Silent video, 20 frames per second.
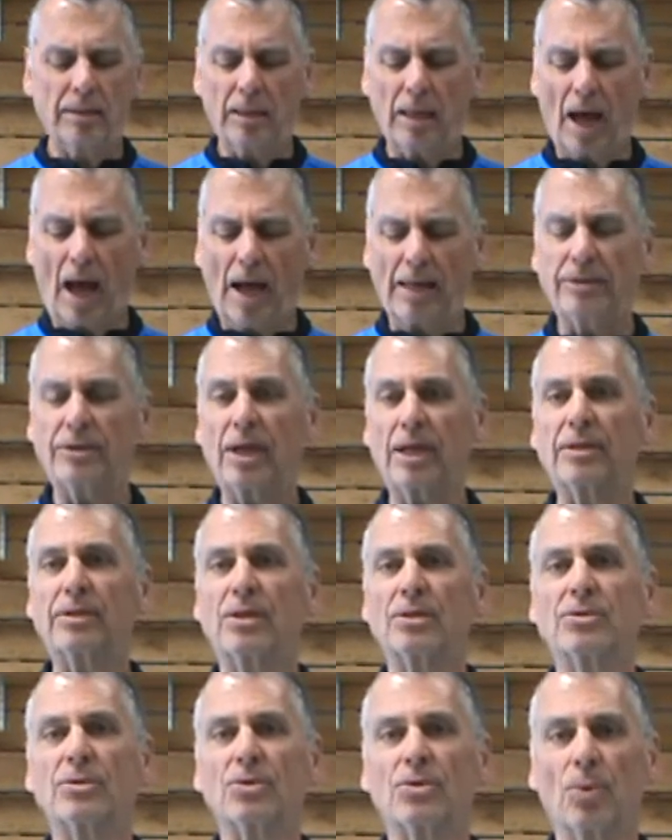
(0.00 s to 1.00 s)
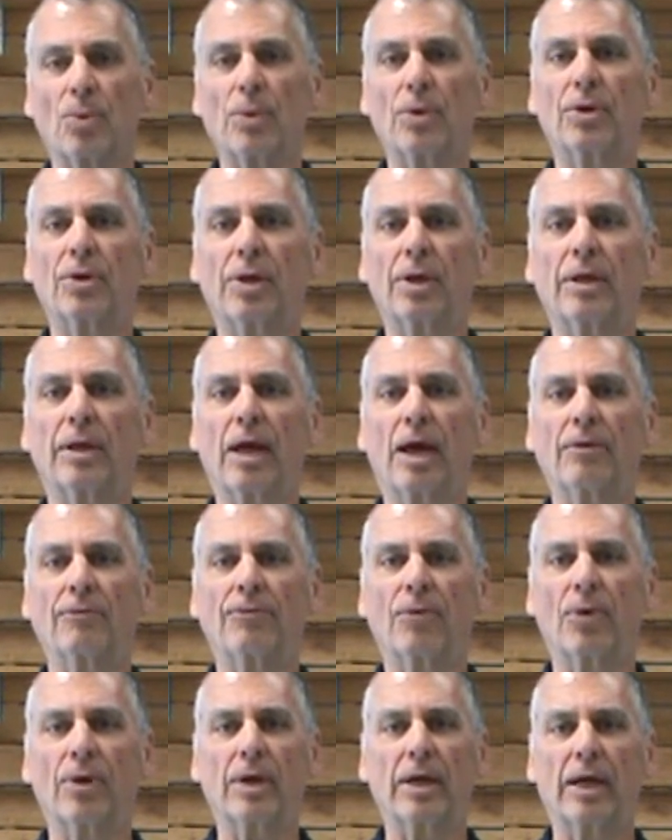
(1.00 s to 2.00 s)
I think this is a real good gun
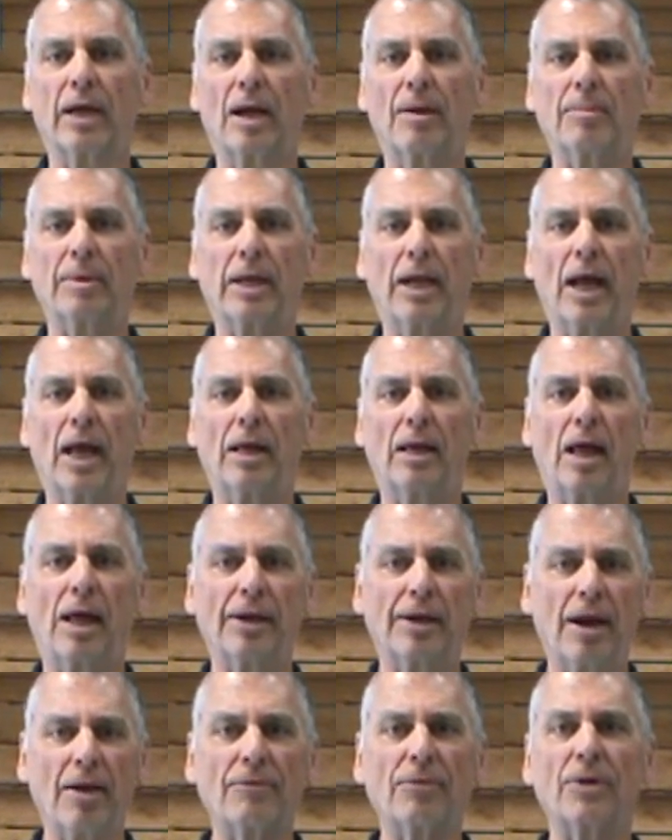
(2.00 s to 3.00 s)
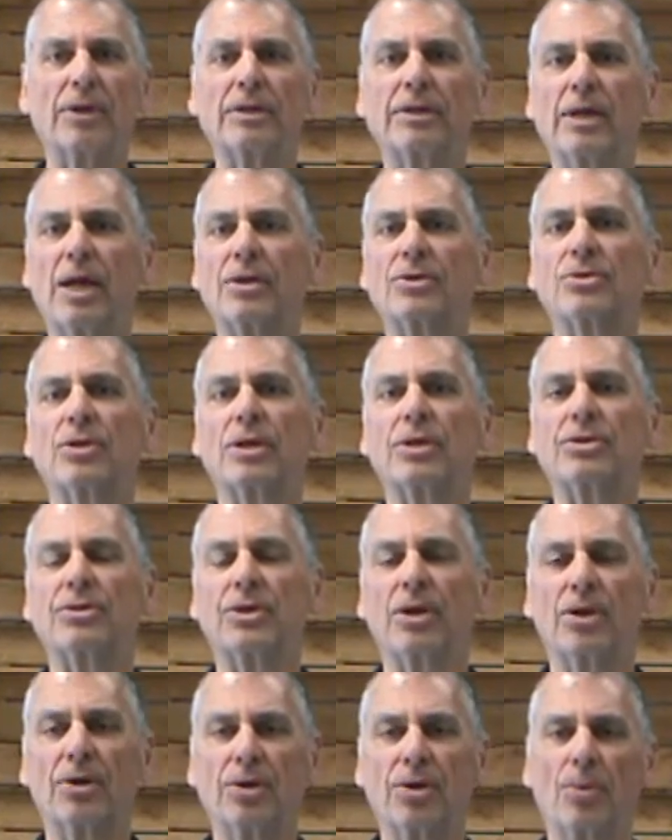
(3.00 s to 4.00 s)
for you, and I mean, I'll never intentionally
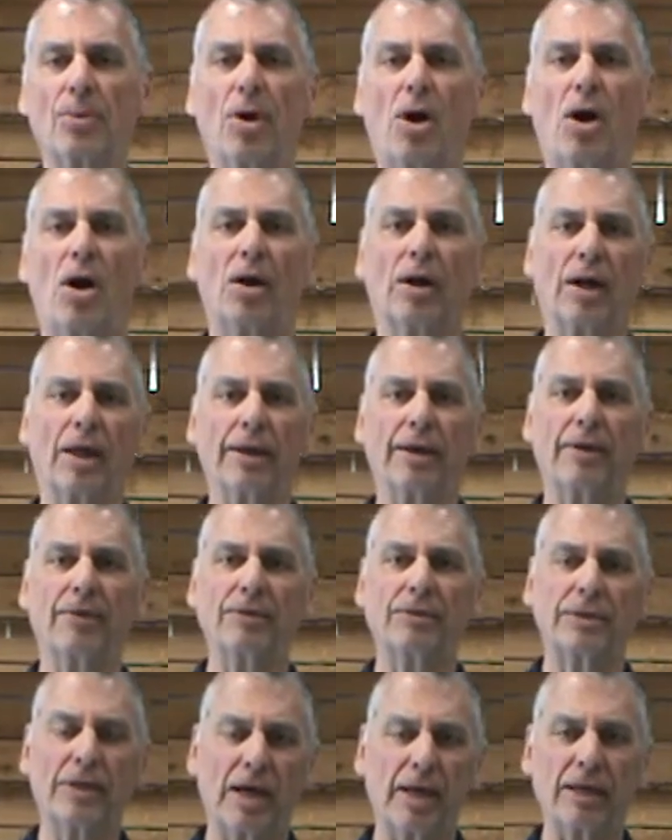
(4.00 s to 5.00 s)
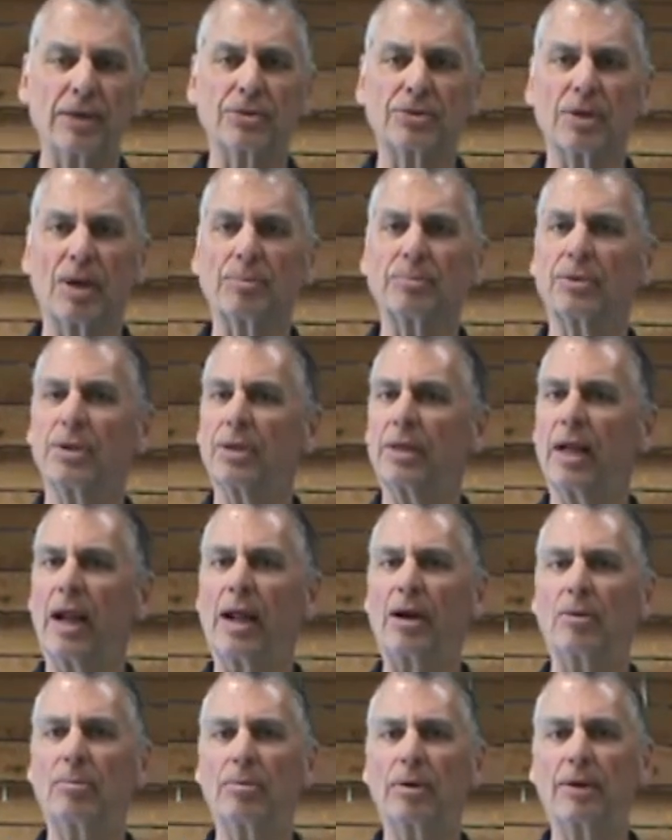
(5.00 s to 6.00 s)
steer you wrong. I'll never tell you something that
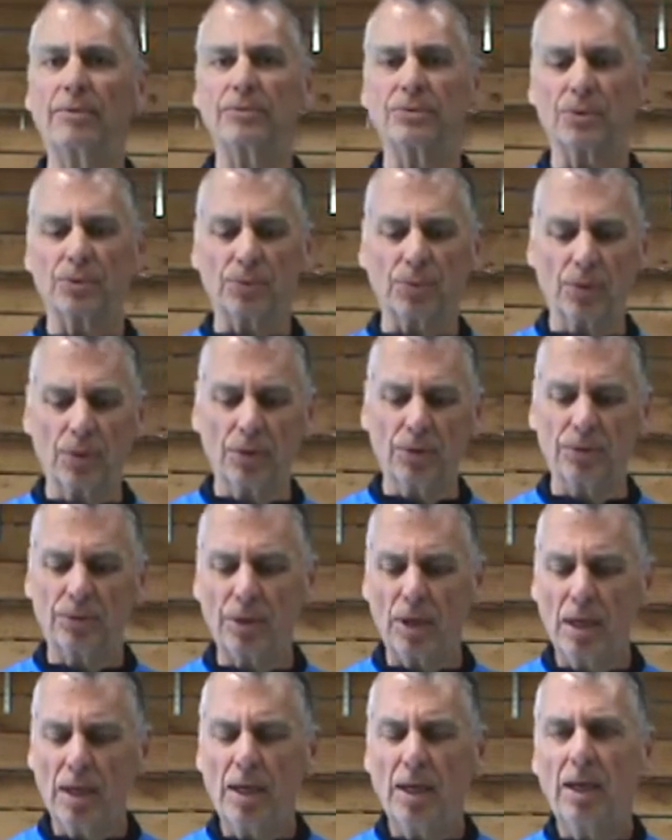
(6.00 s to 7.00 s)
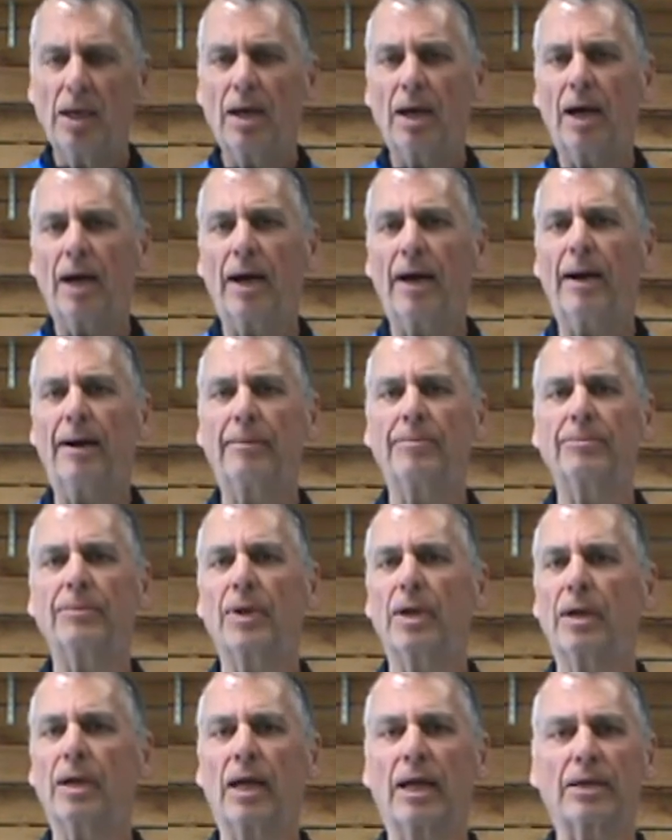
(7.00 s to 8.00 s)
I don't believe is the truth.
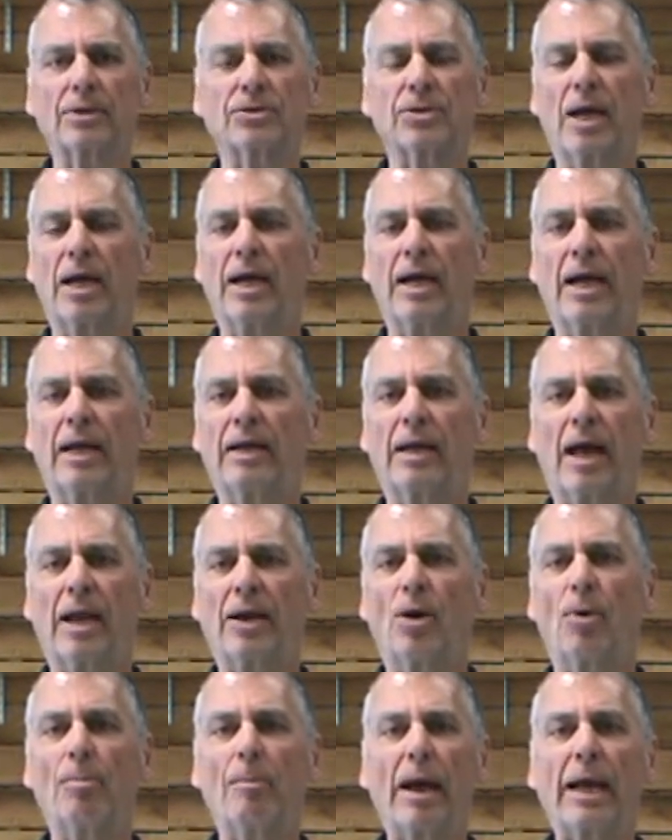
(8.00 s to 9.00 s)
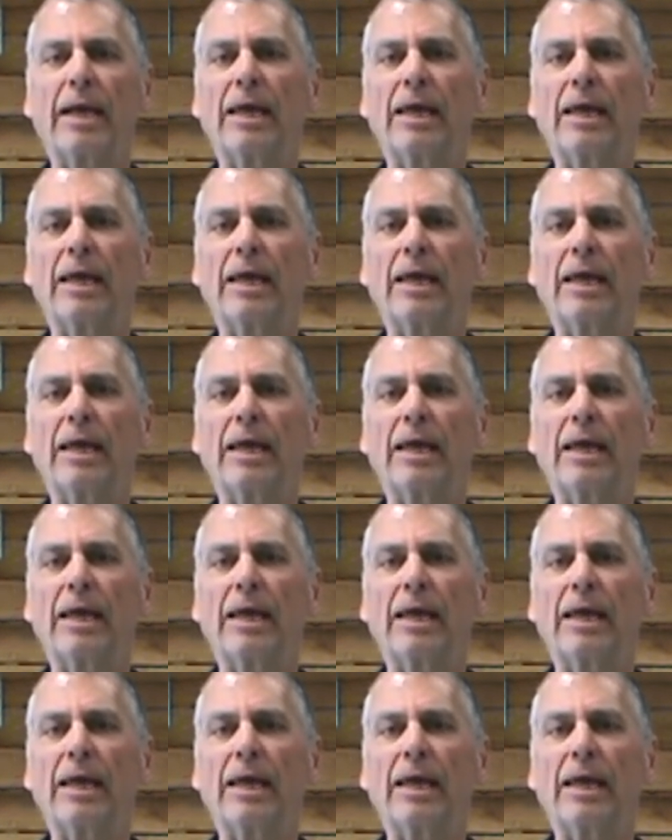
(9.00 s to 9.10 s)
Like I say, I don't make